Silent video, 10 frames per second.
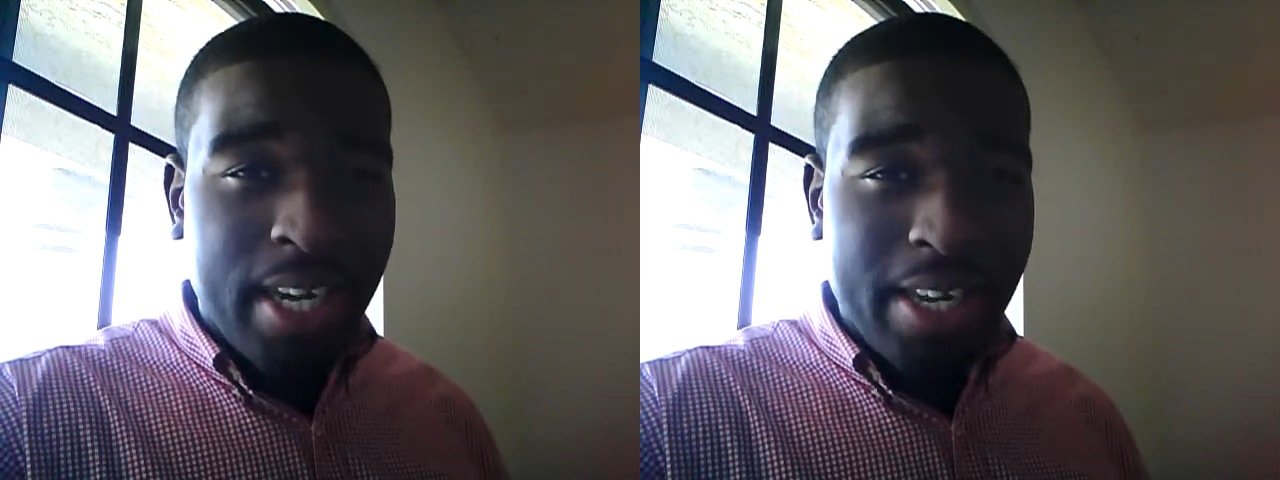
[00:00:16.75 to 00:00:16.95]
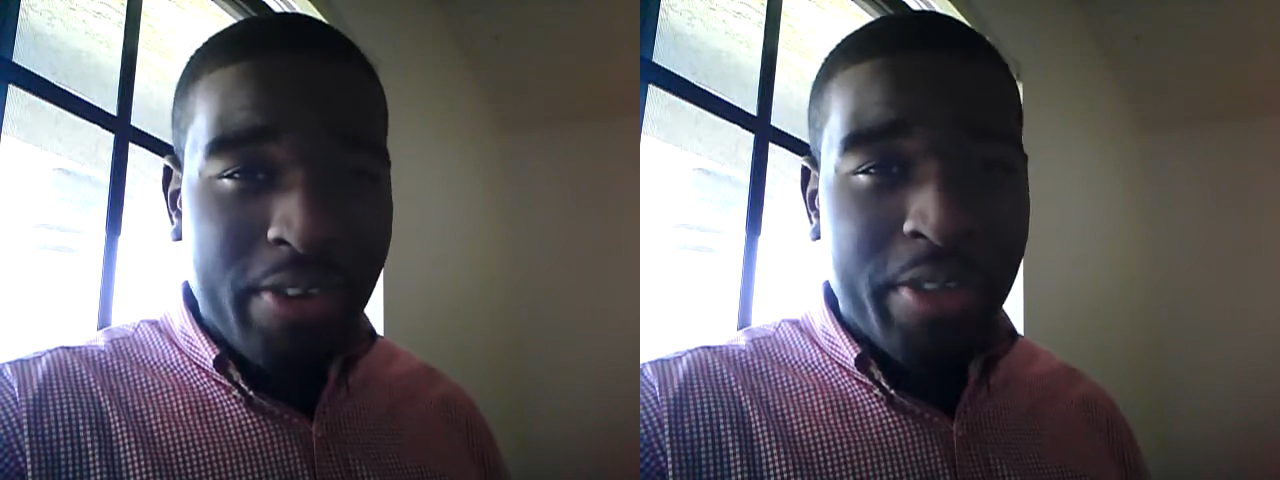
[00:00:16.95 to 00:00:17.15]

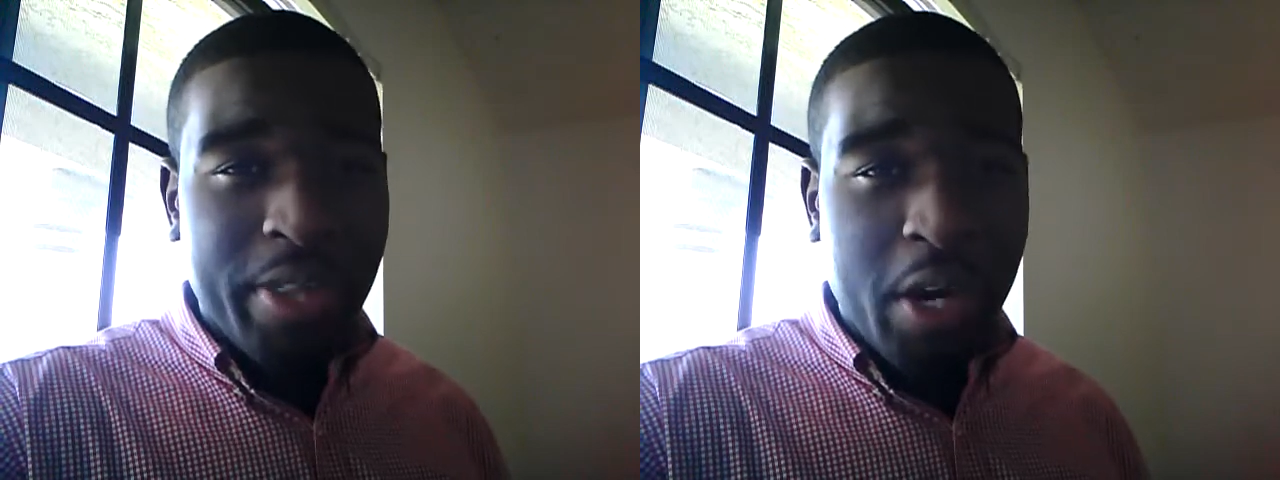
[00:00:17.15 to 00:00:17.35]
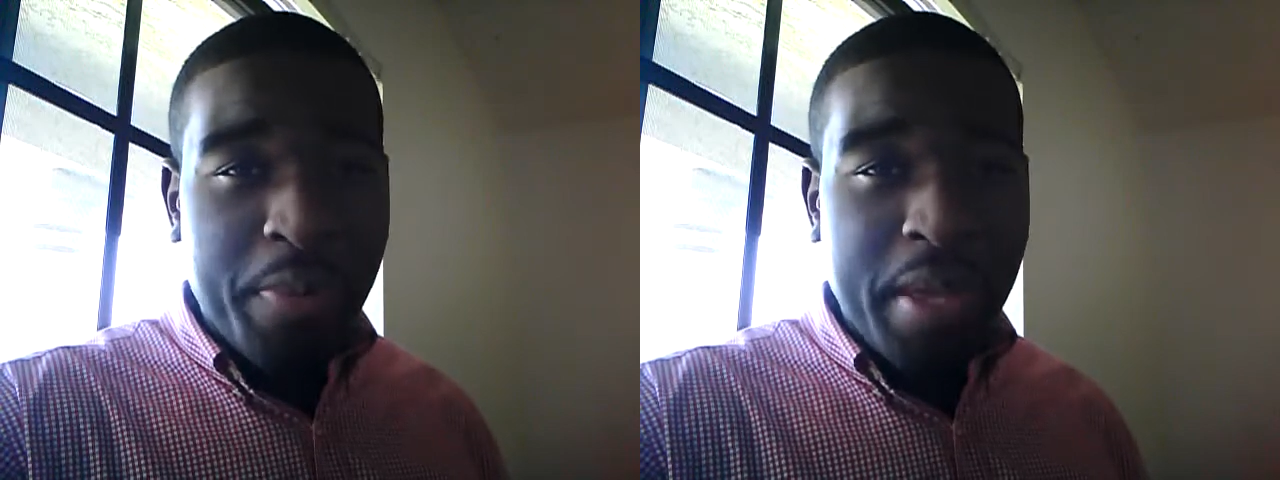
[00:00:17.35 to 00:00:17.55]
and
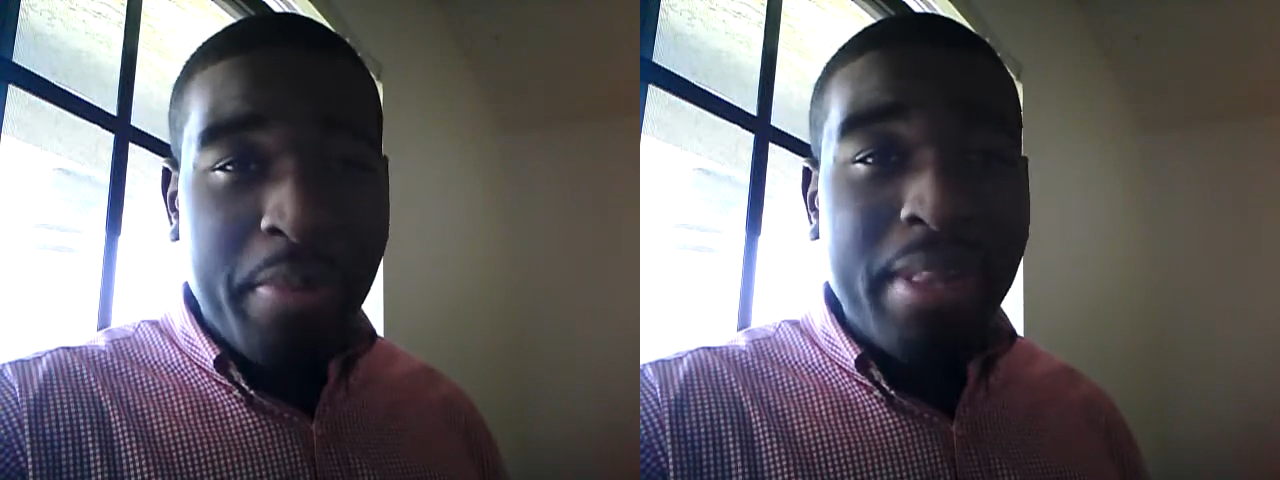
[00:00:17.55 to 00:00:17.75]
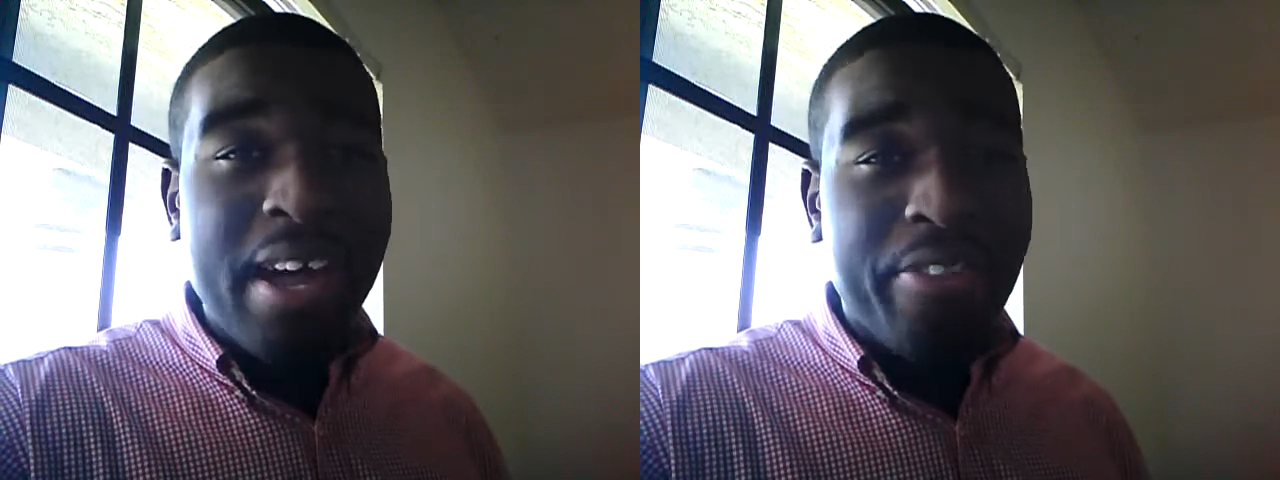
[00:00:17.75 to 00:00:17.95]
I know that
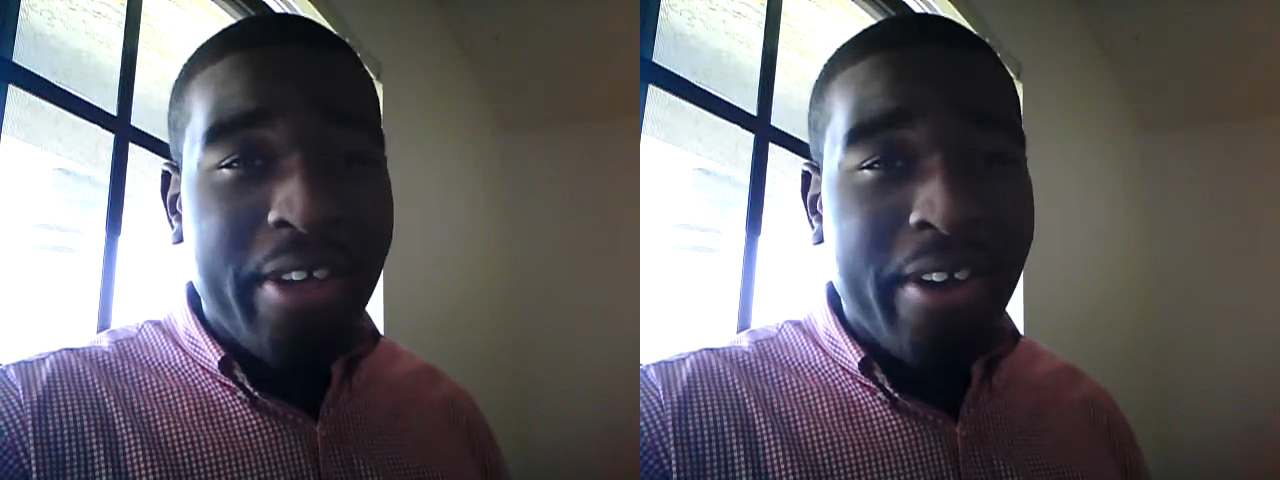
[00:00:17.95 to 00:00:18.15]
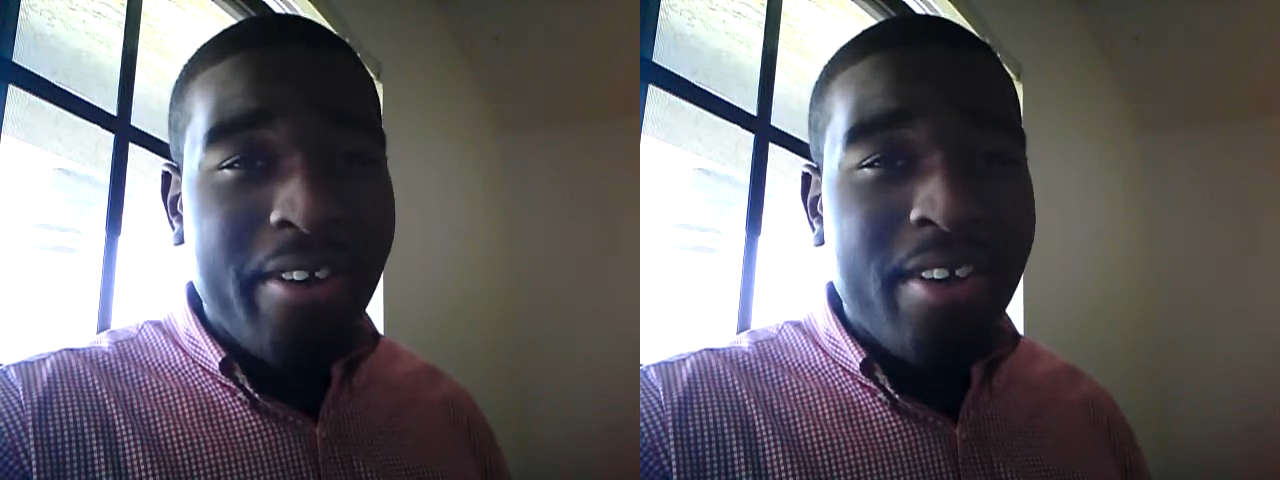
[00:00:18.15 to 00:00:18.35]
there are
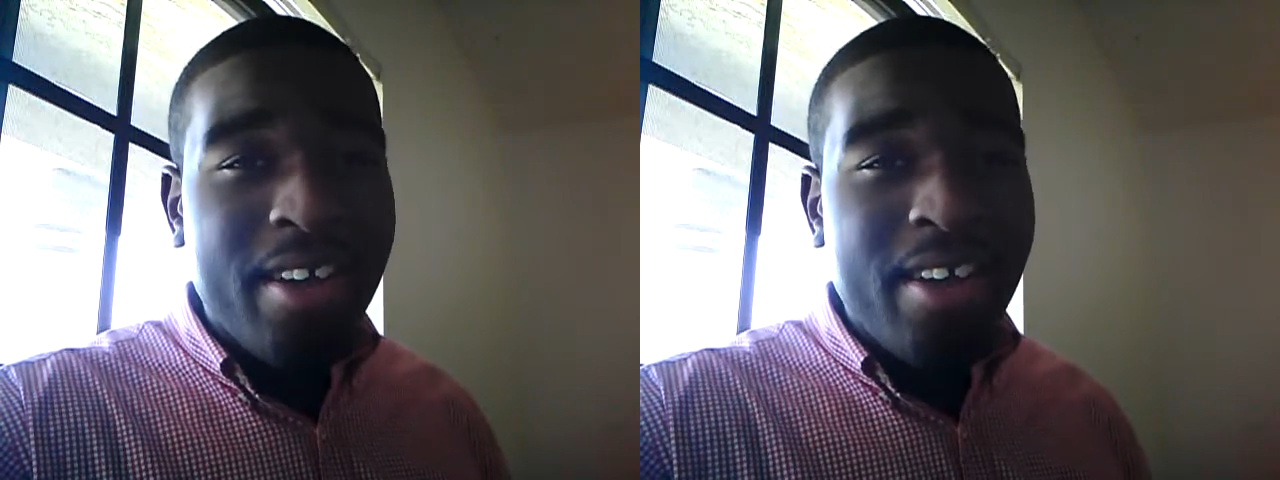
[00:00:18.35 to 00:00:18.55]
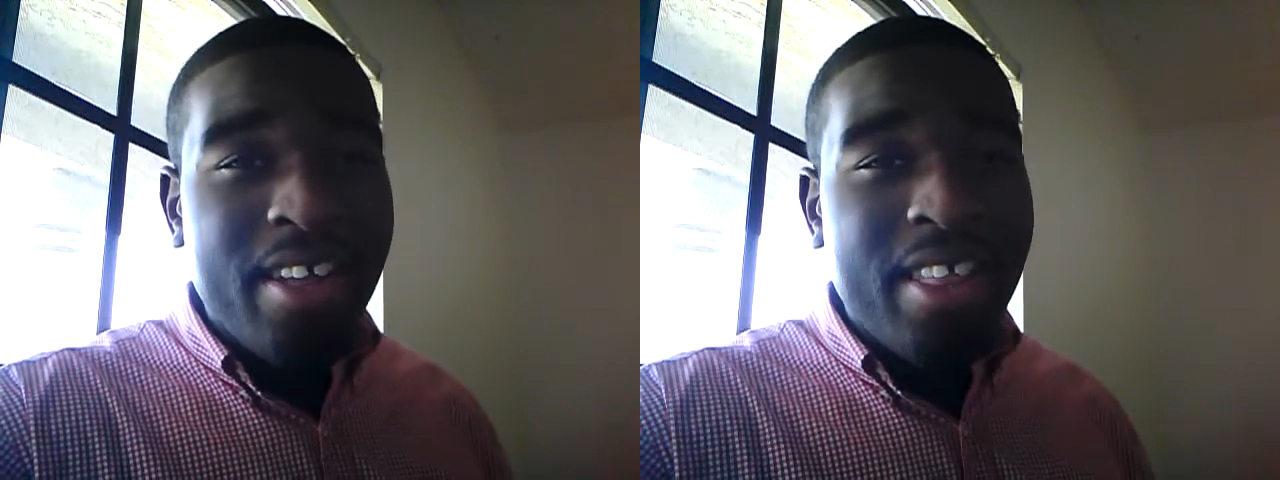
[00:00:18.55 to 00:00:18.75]
people out
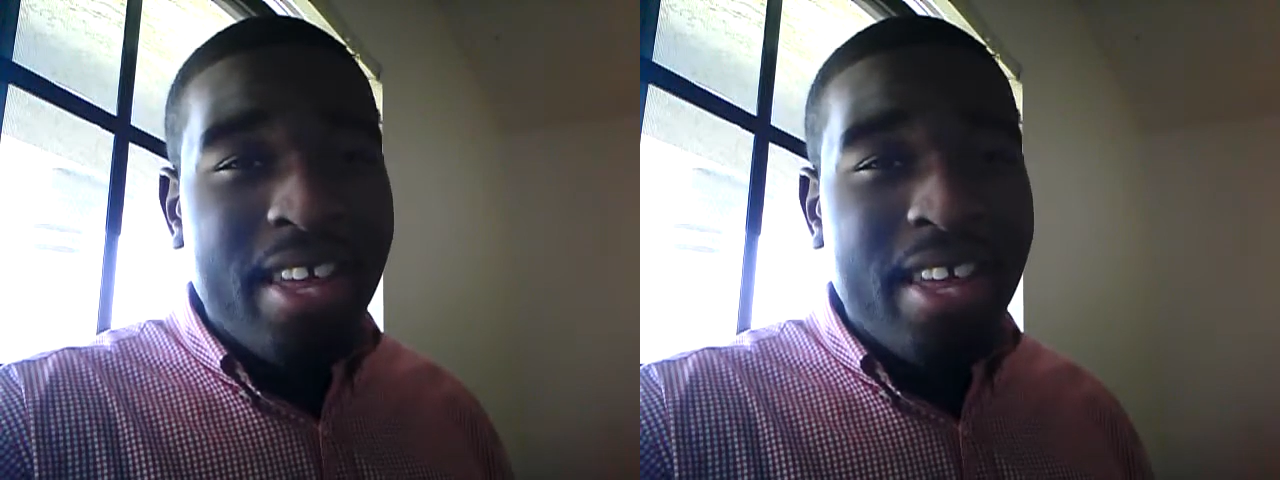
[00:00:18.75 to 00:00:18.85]
there